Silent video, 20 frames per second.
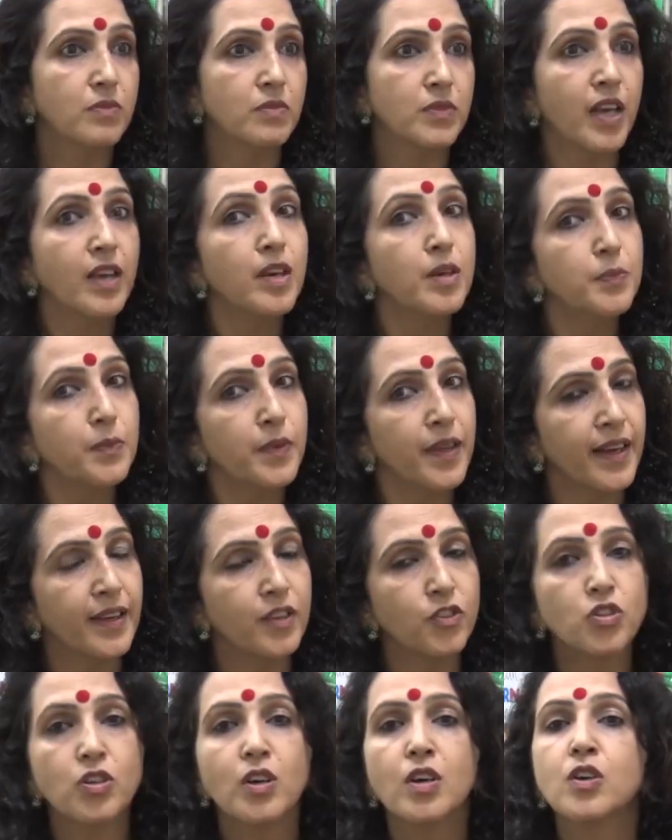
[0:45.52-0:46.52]
take a
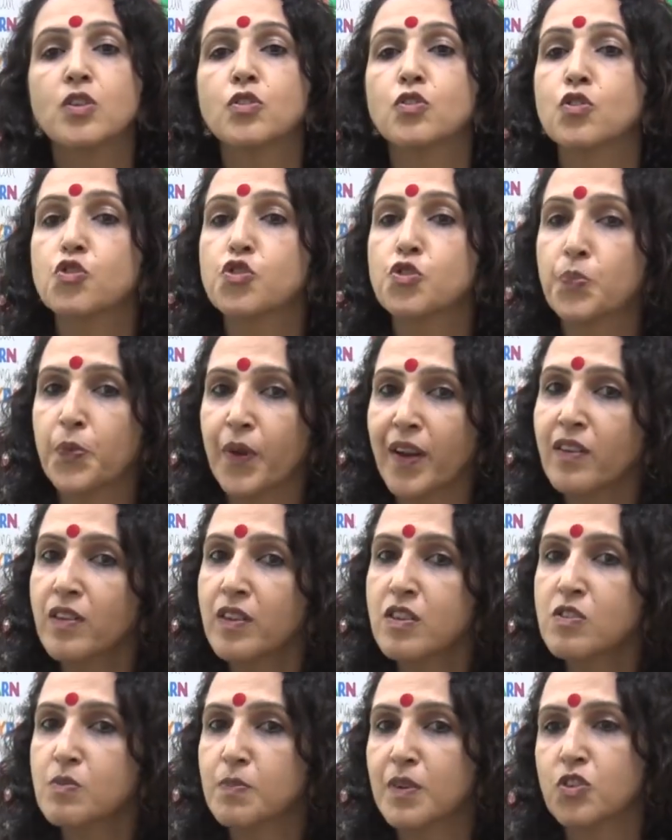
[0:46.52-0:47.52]
pledge to spread
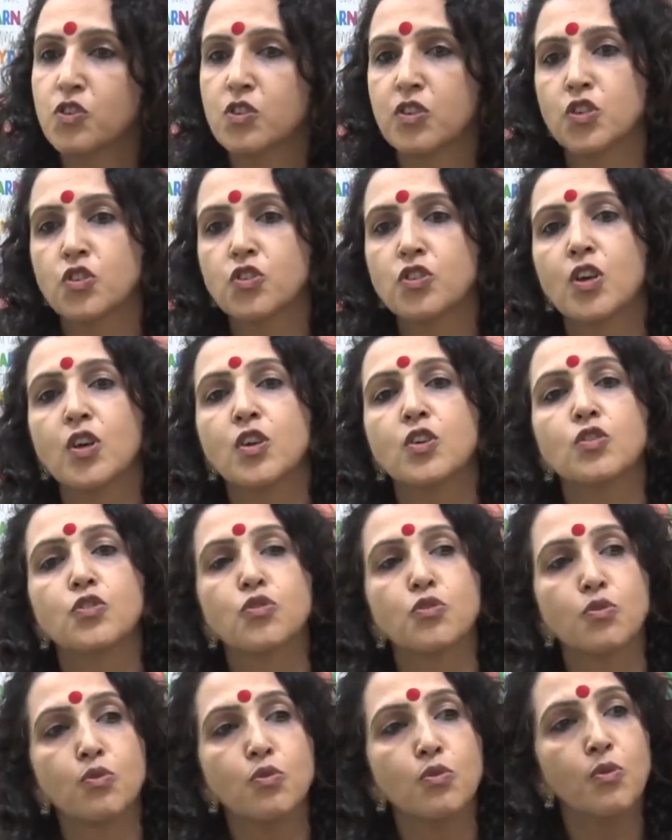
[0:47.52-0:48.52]
this message
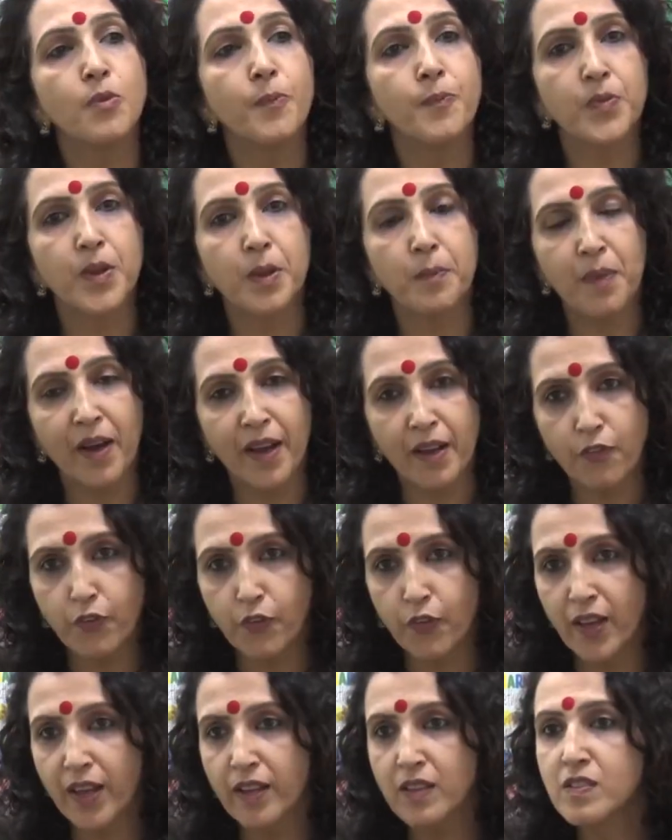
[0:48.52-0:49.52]
to my
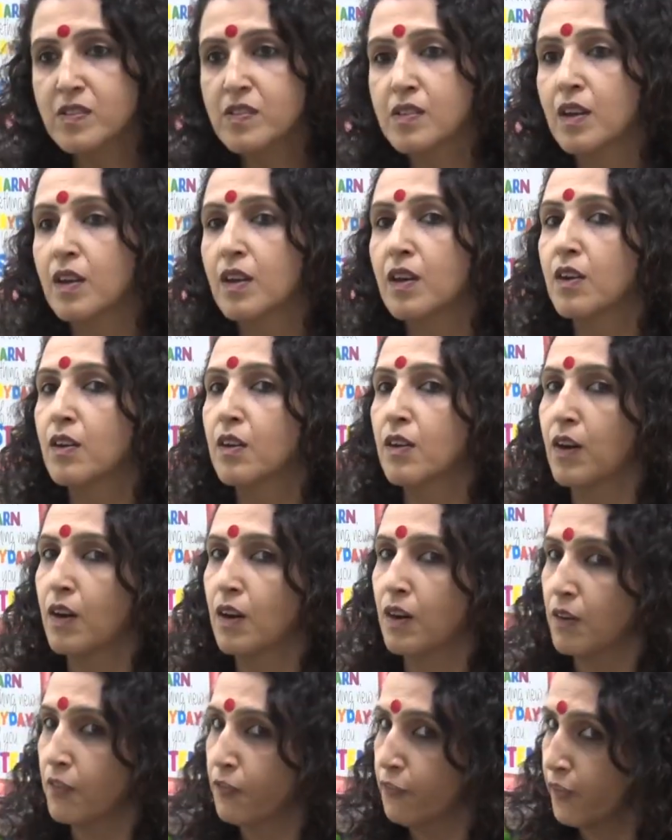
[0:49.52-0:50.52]
friends,
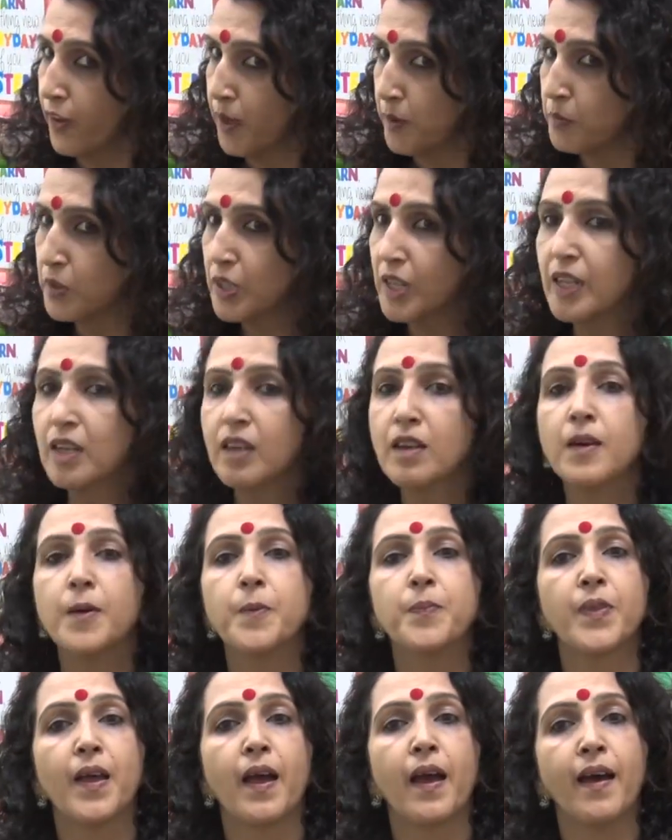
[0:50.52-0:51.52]
family,
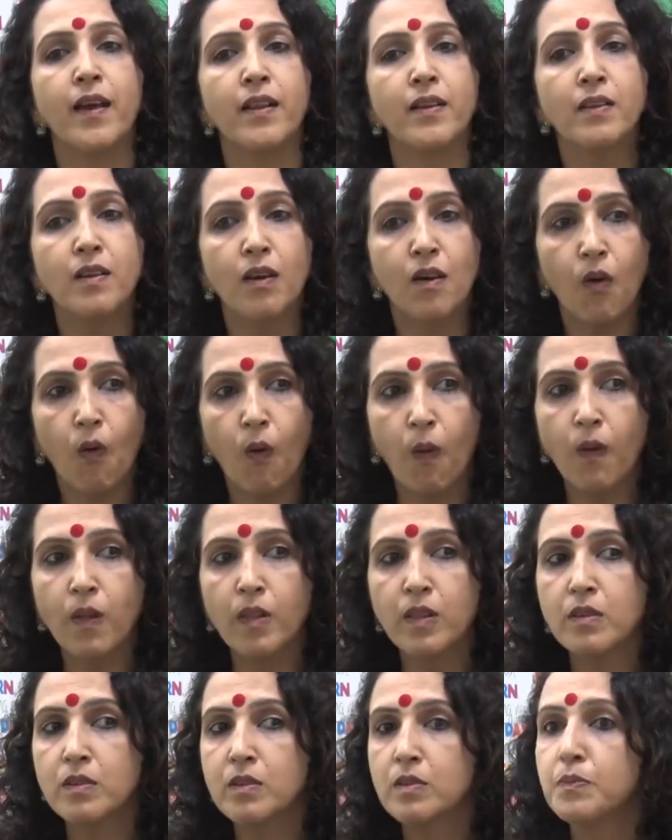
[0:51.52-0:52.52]
and
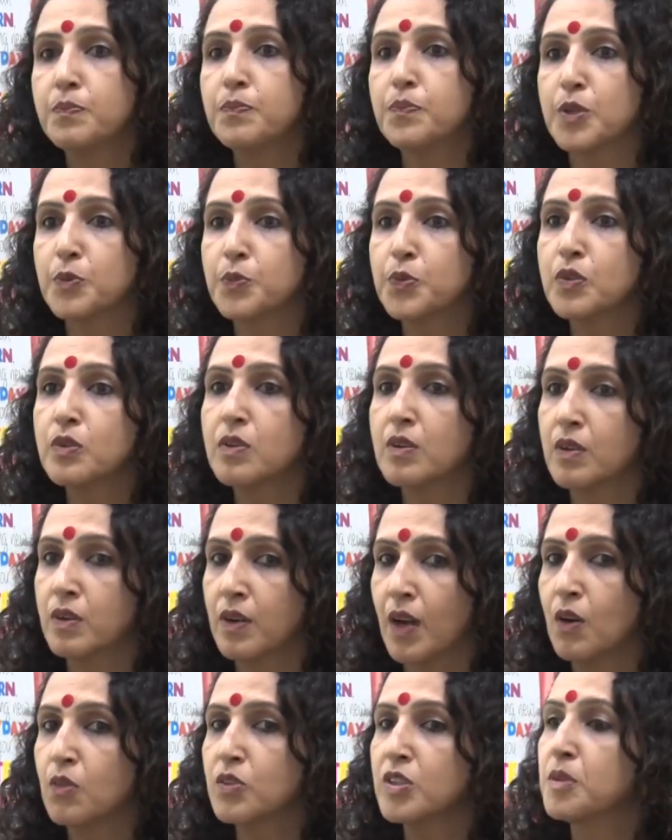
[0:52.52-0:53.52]
all the people
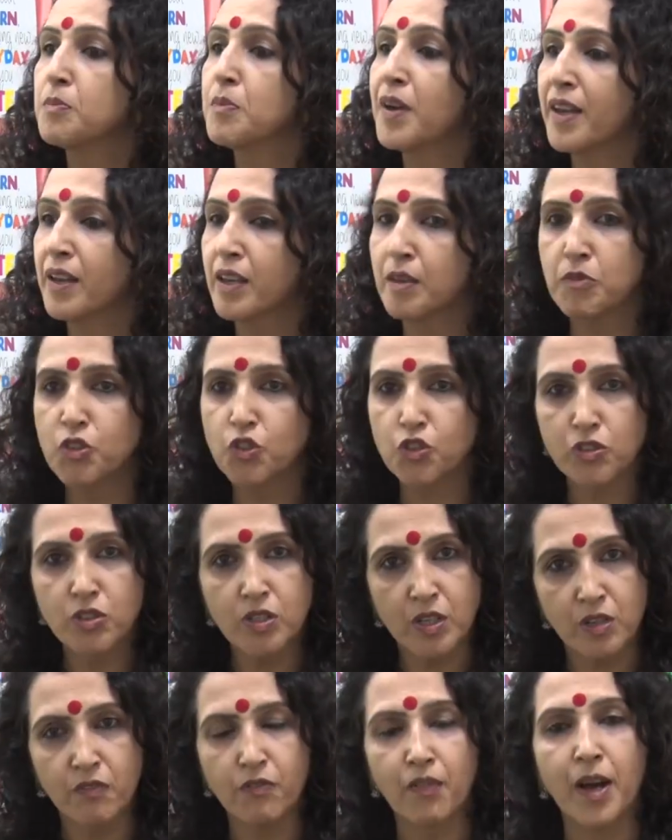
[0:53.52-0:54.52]
around in my
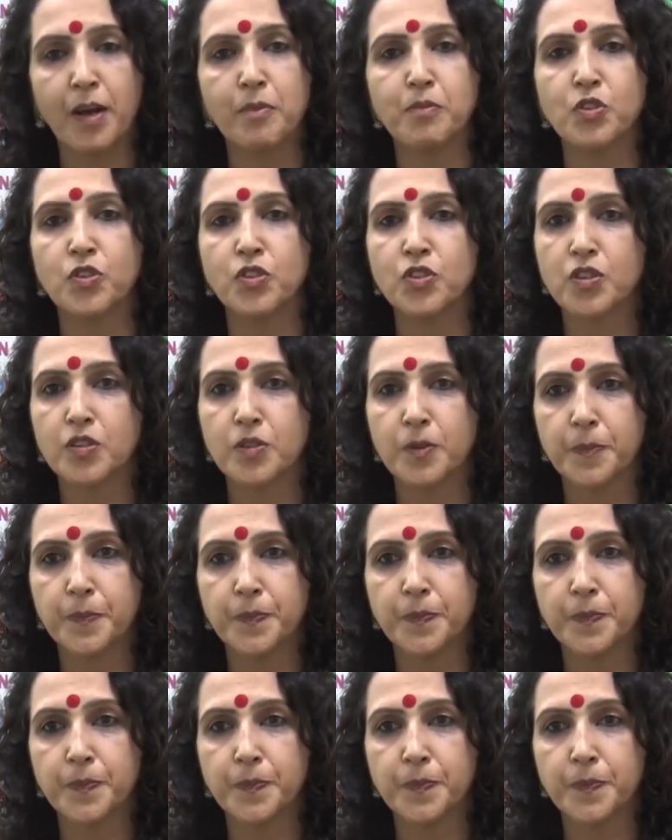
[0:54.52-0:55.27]
immediate environment.